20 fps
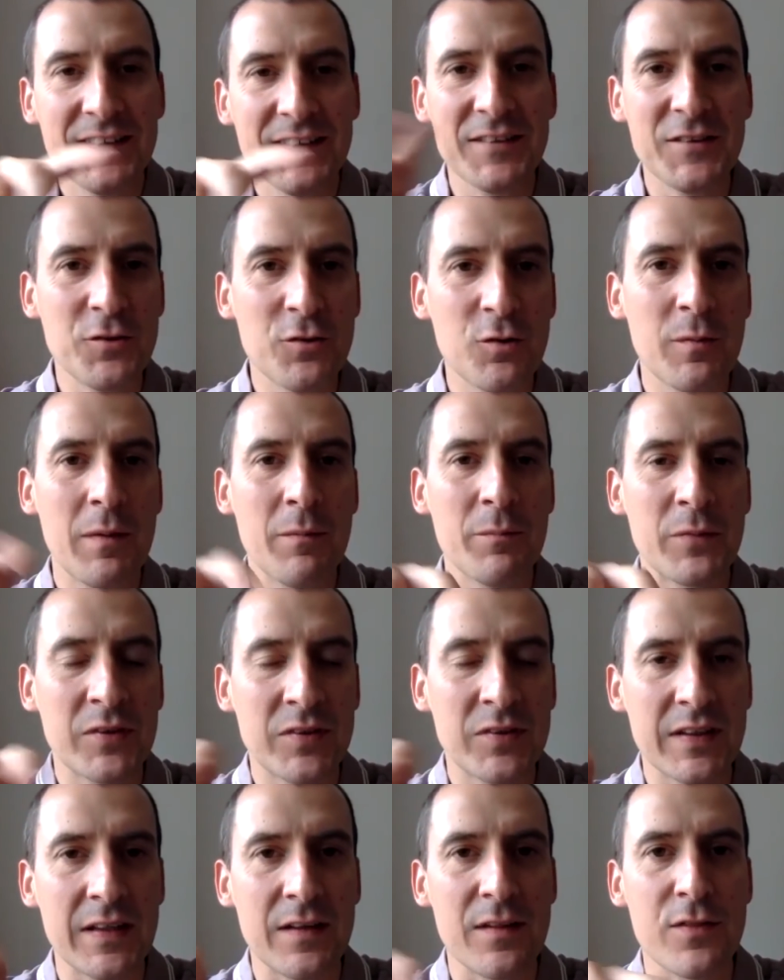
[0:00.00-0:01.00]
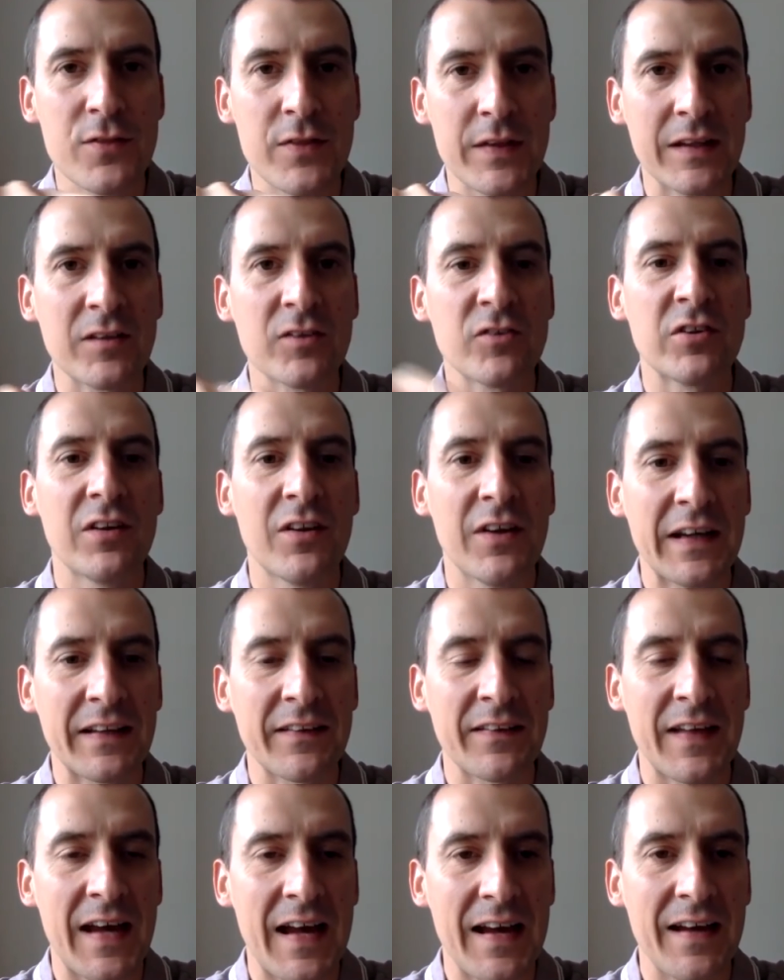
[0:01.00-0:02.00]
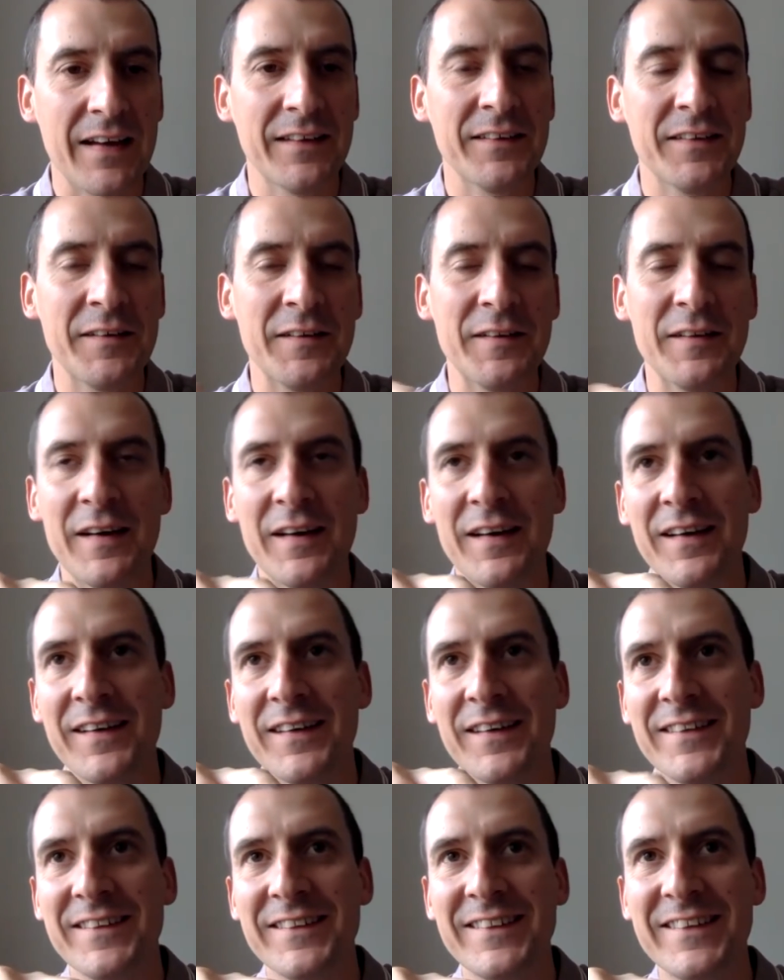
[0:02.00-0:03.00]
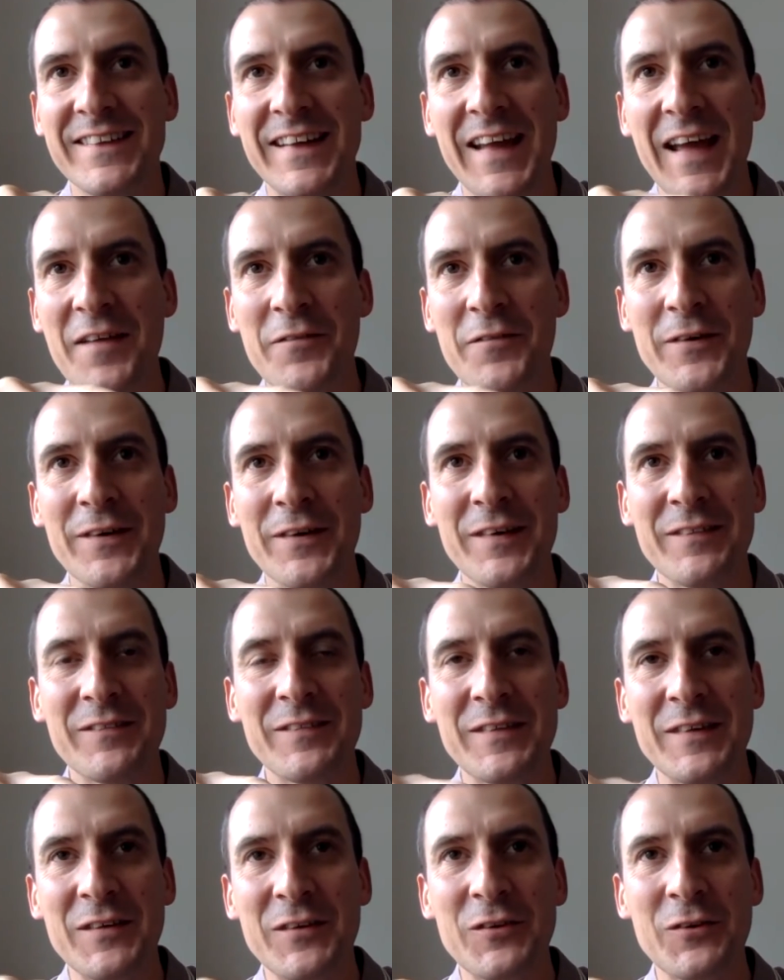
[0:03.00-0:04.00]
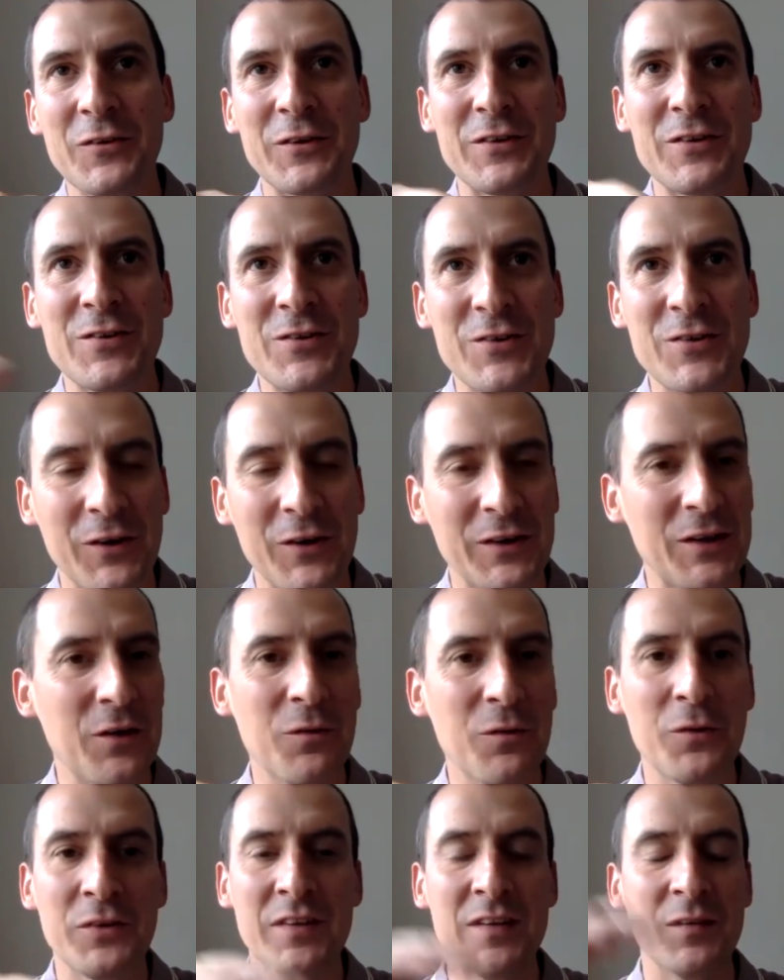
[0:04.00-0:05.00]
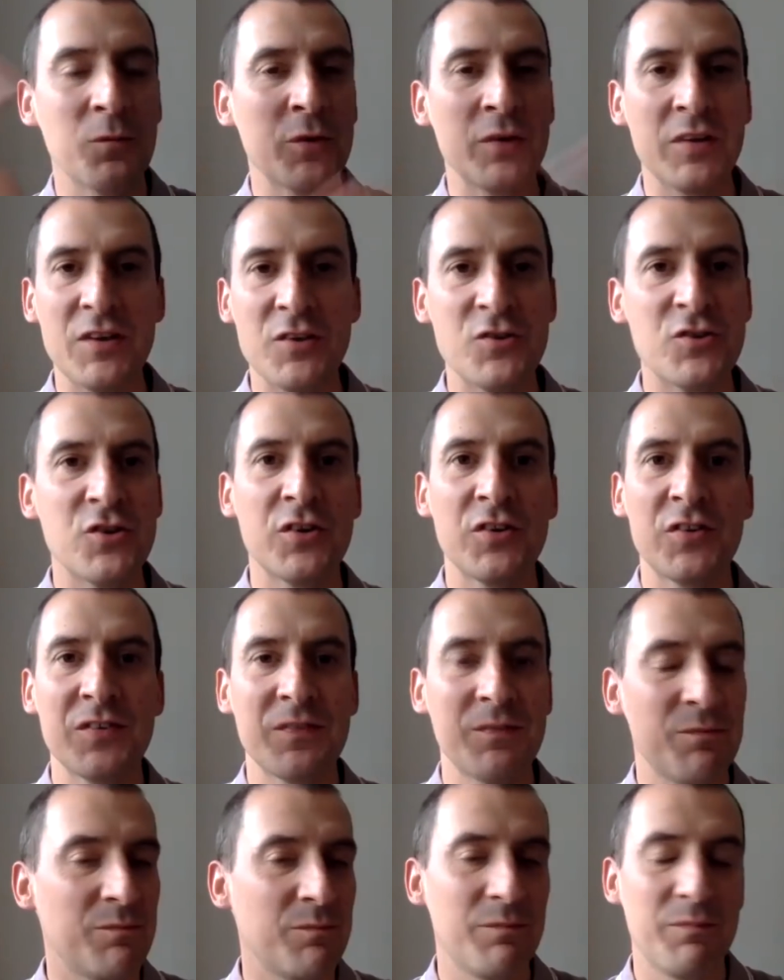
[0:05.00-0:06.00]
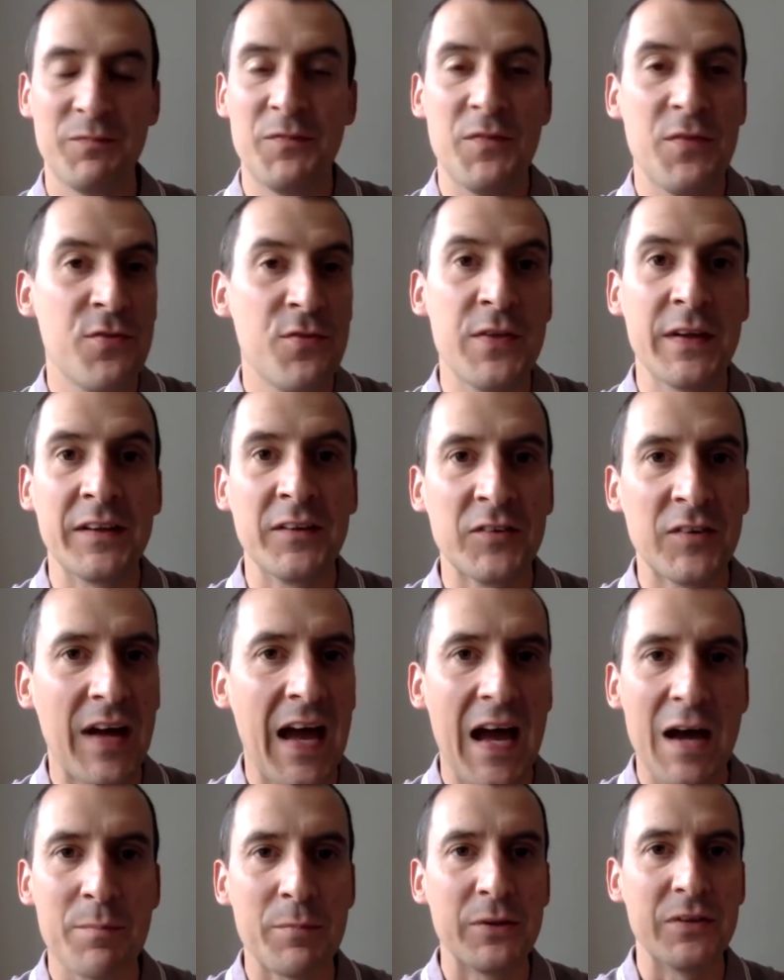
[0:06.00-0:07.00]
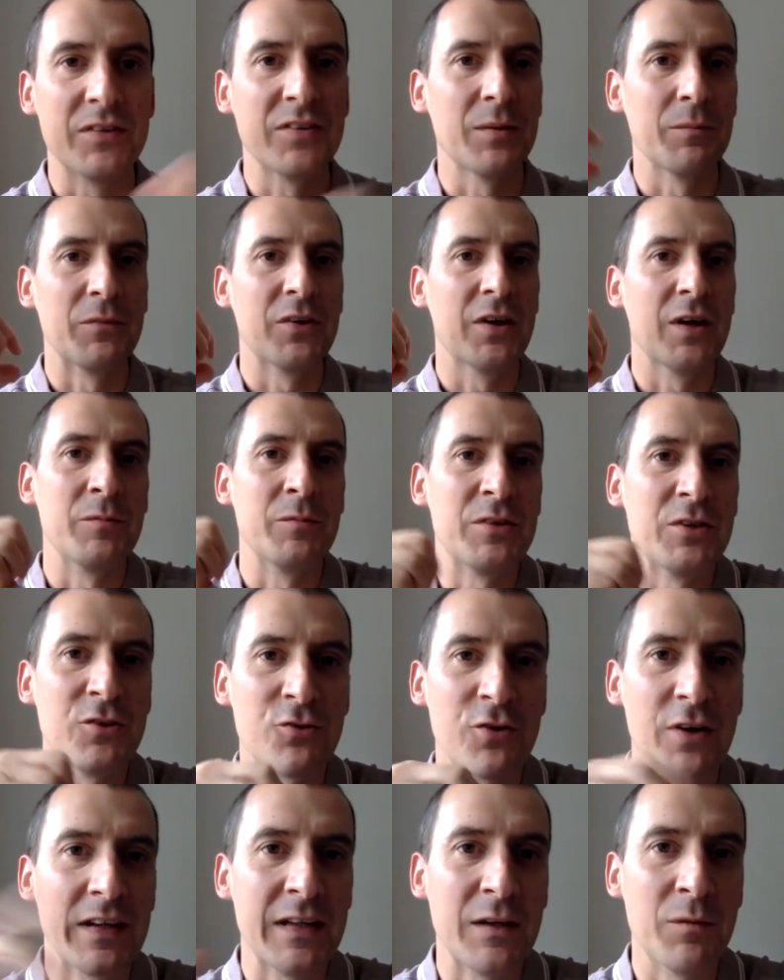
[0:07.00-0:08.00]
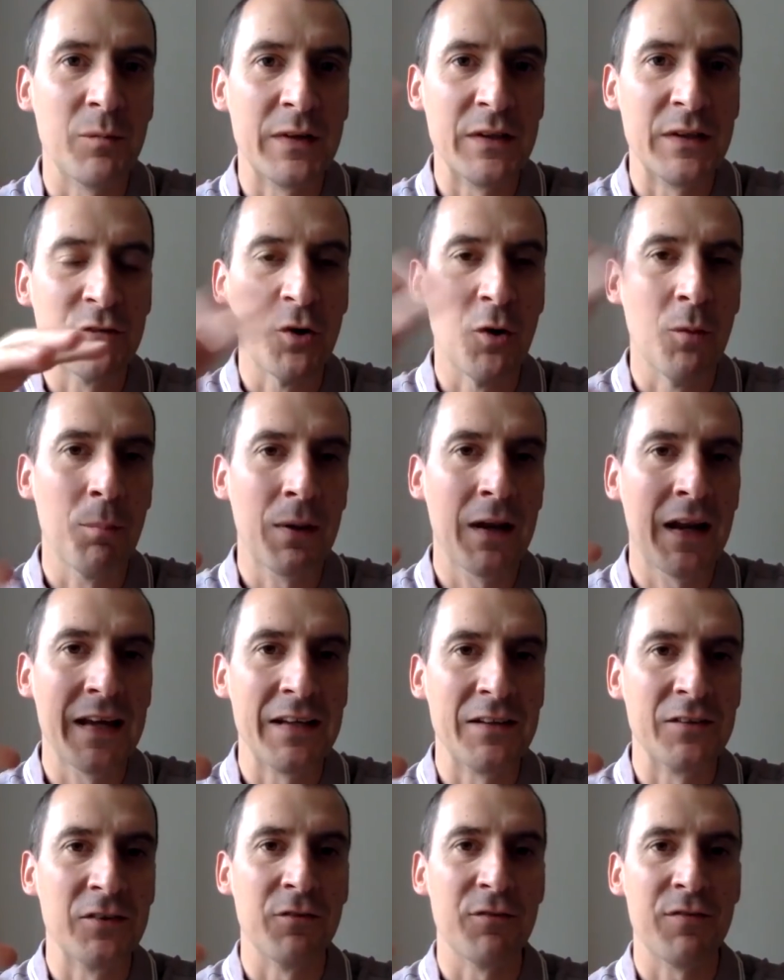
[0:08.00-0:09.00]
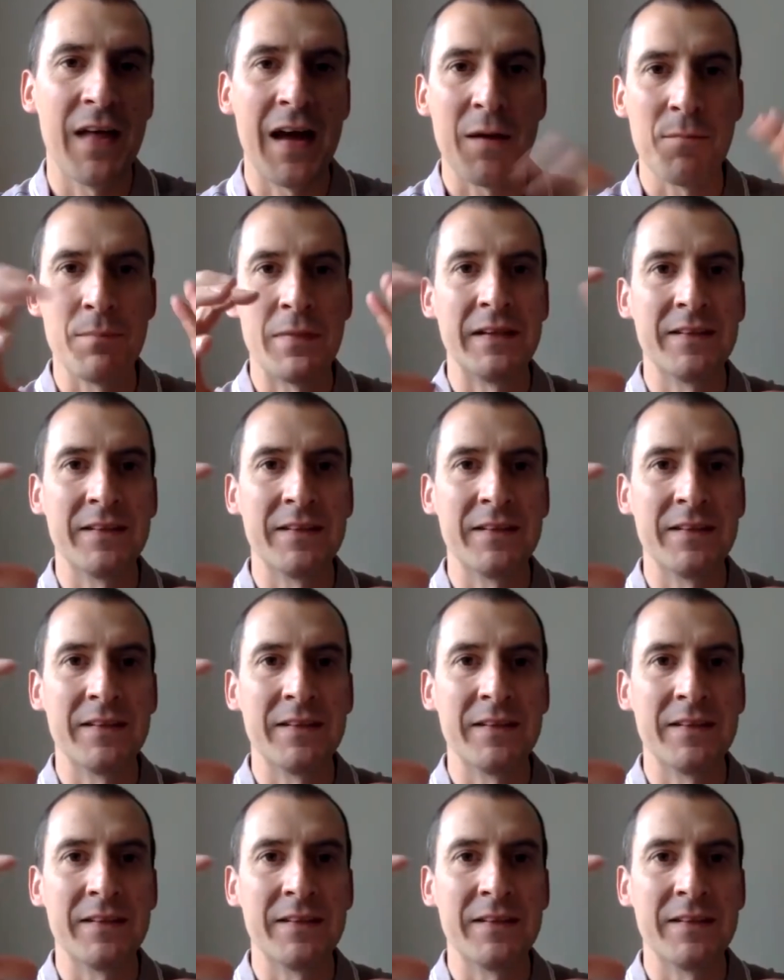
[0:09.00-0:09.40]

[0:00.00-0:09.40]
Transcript: Did you remember seeing things like that? And did it ever sort of shock you, or was it just things that happen sometimes in training when you've got players of that